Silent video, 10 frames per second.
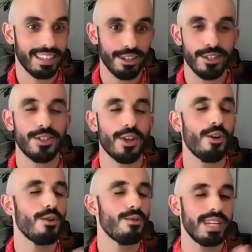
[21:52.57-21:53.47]
There's
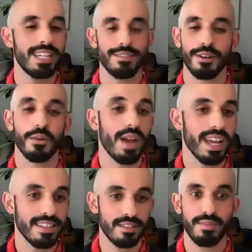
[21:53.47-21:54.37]
so many different
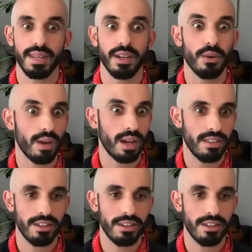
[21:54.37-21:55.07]
ways of being queer.